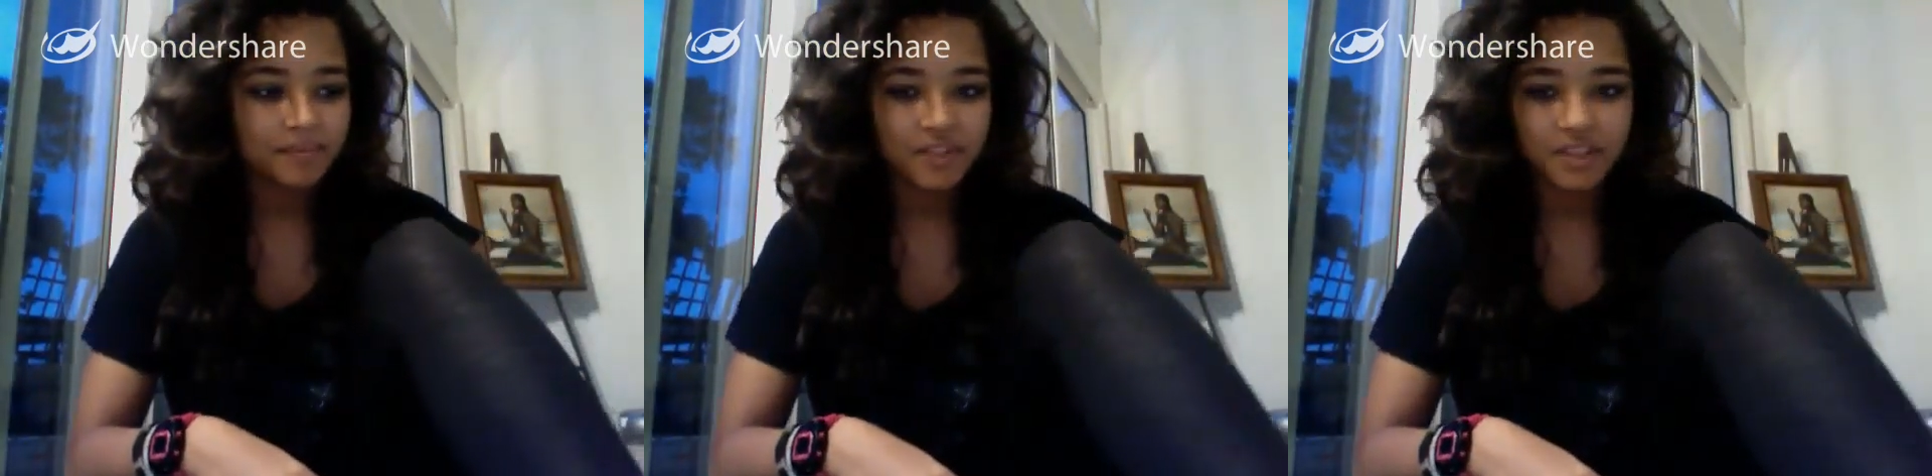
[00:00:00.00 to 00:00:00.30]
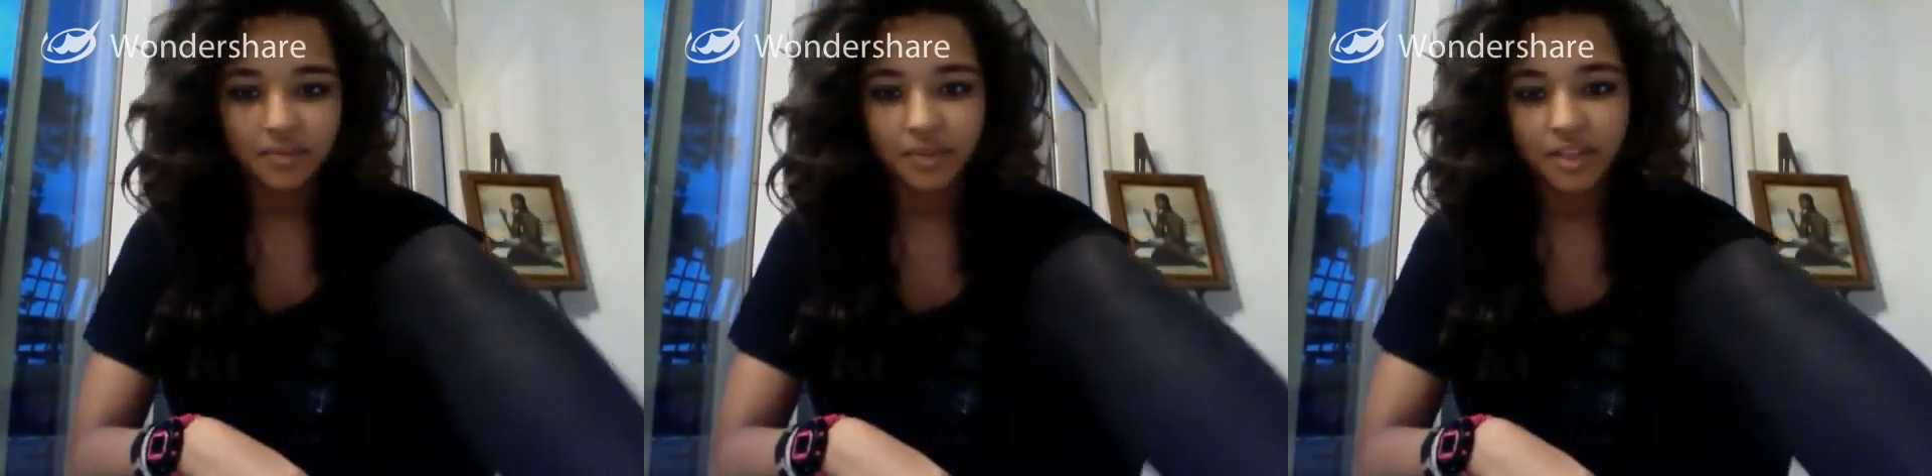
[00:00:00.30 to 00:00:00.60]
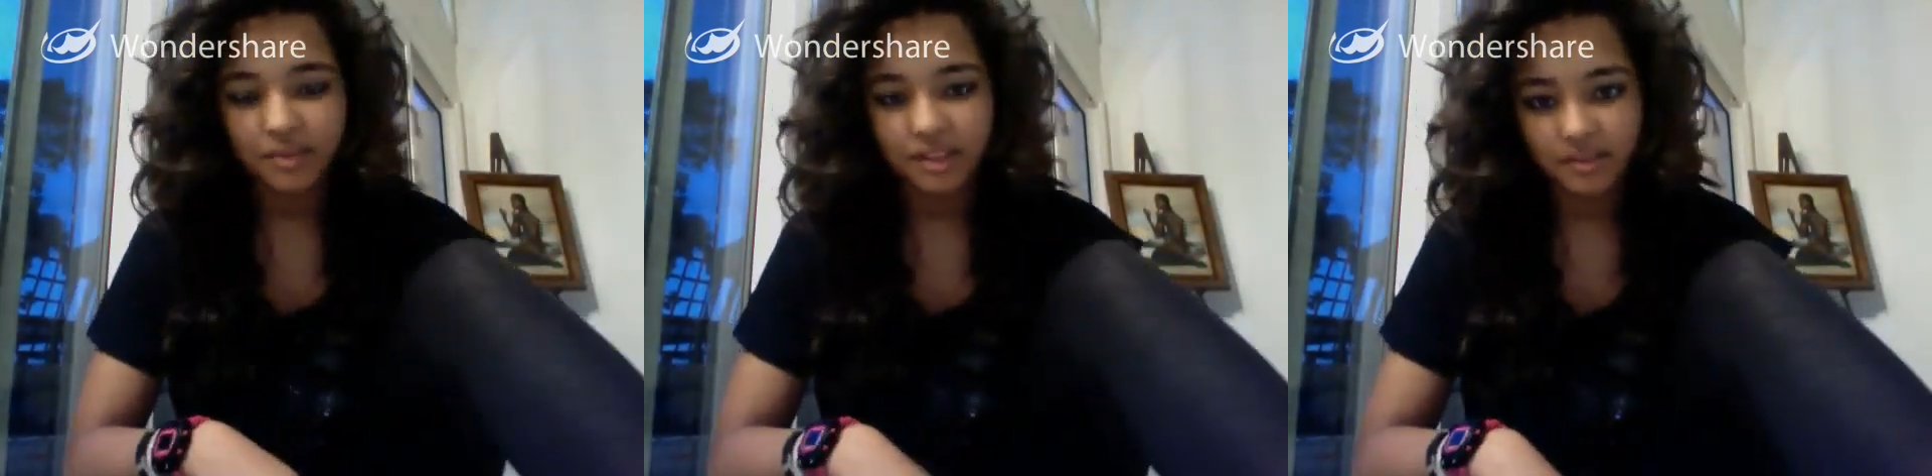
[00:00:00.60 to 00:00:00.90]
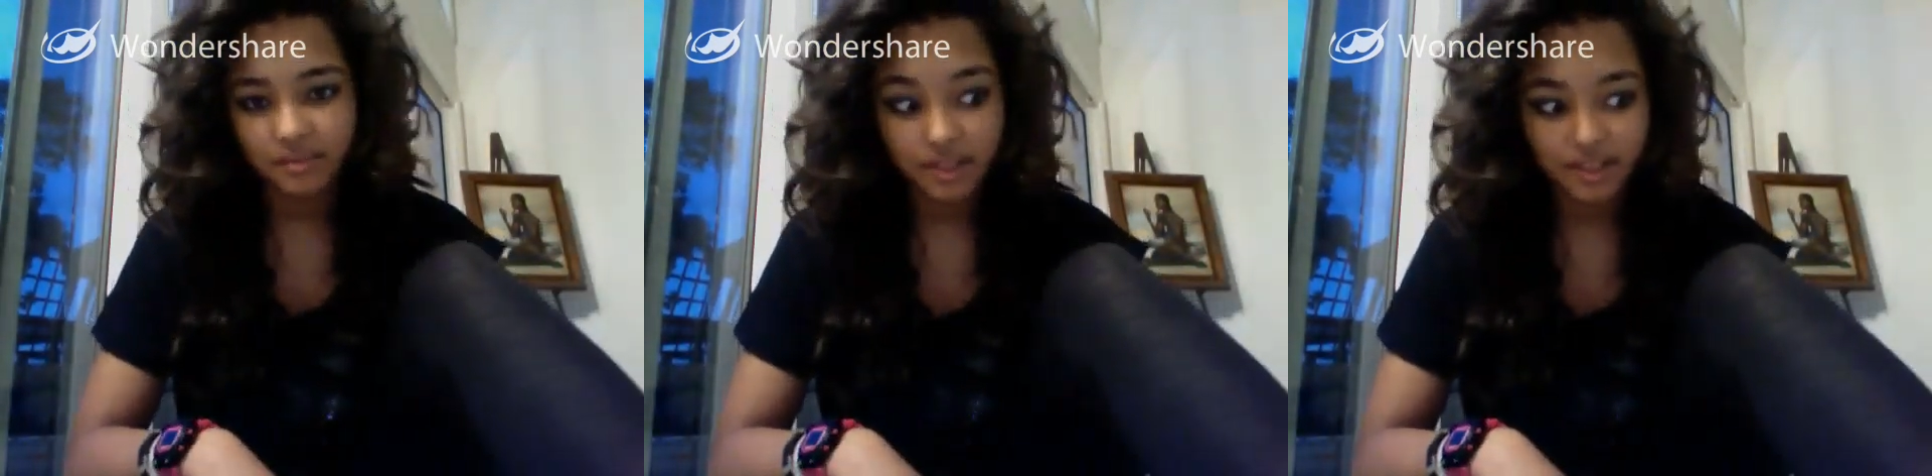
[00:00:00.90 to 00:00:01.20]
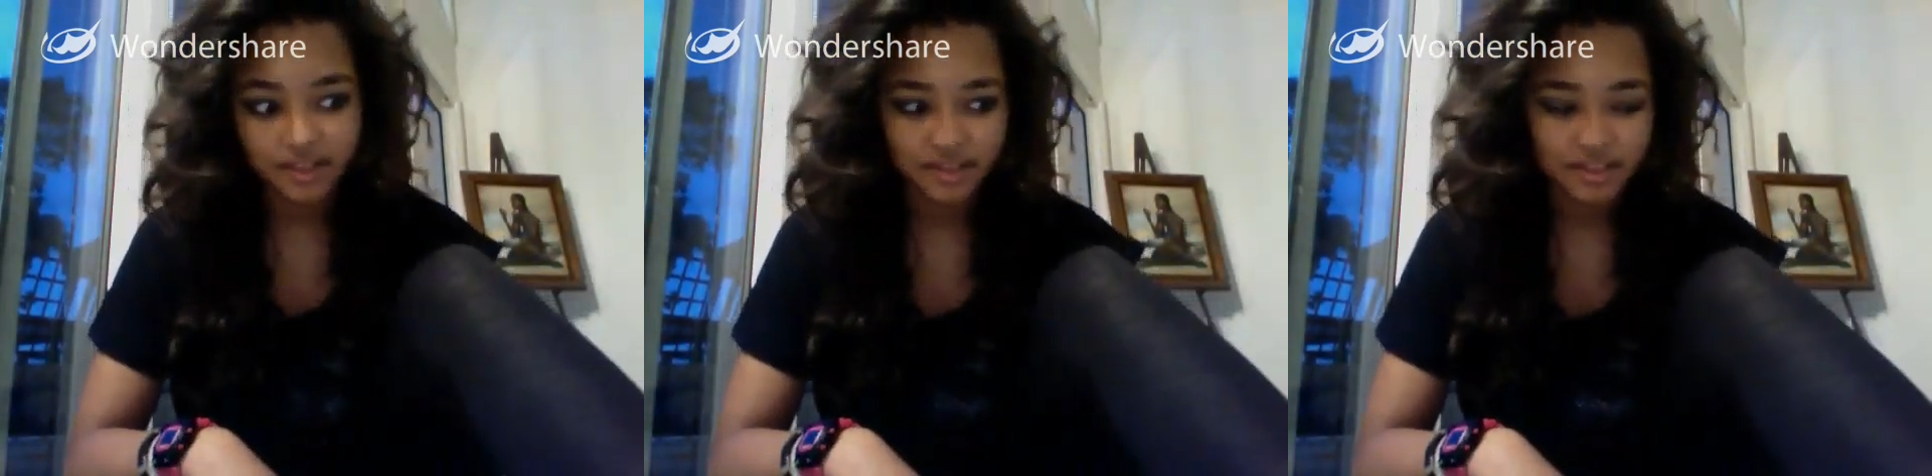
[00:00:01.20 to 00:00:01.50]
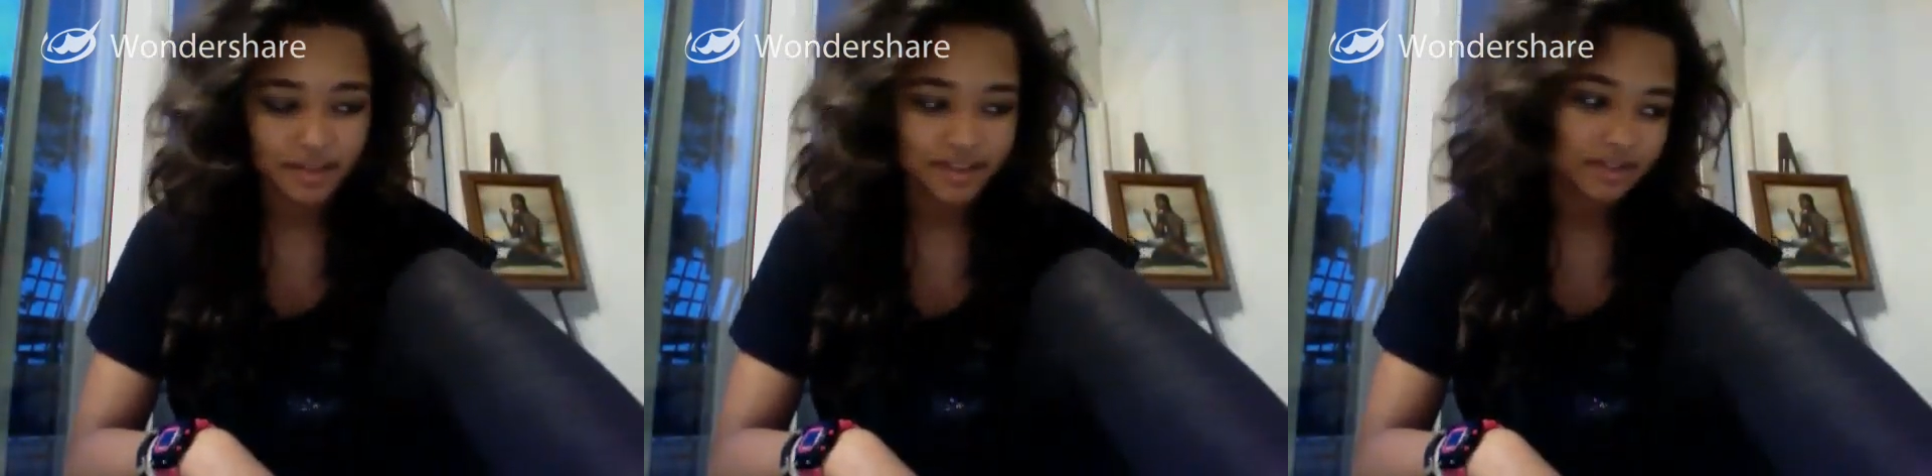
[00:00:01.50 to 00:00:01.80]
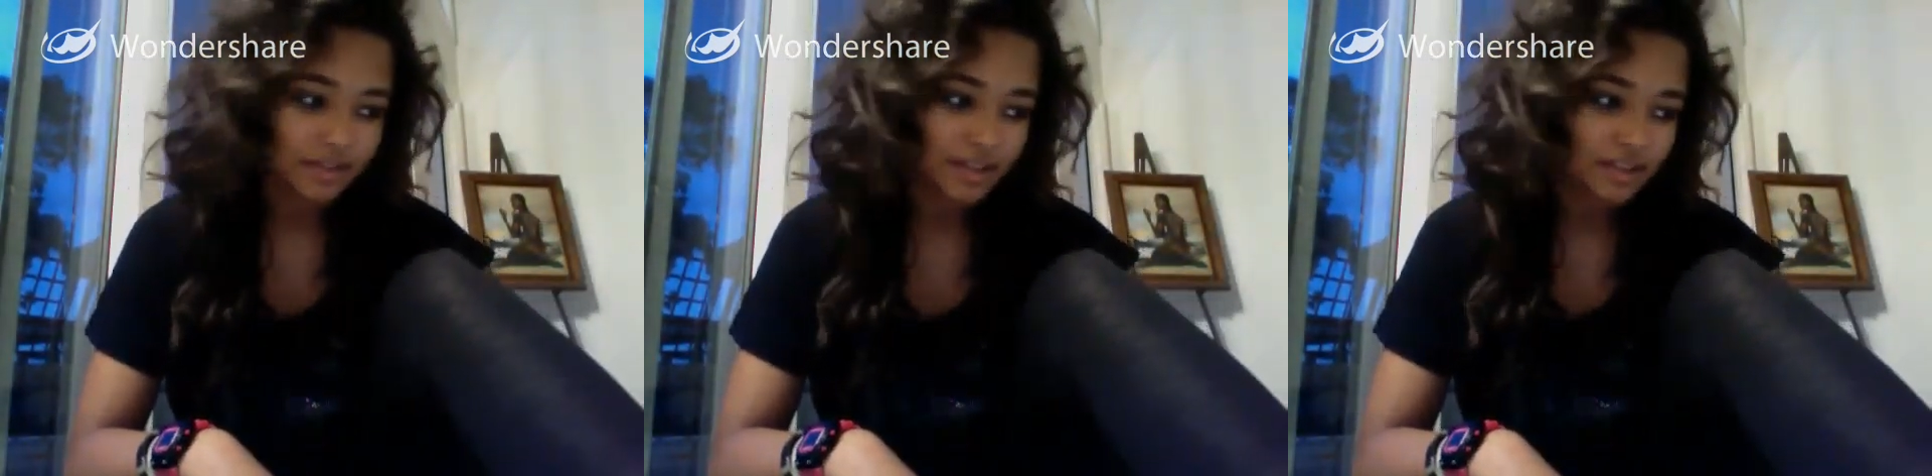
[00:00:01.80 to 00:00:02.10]
she's really, really, really sweet. She
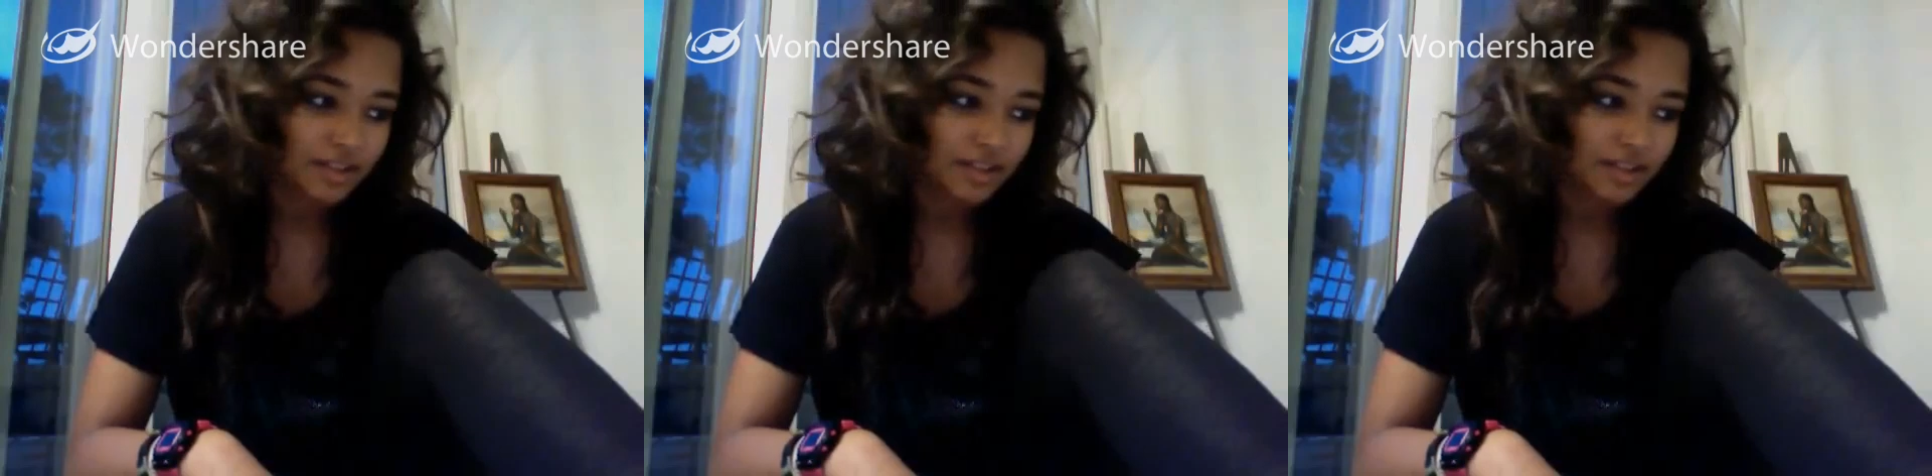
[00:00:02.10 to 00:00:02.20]
messaged me and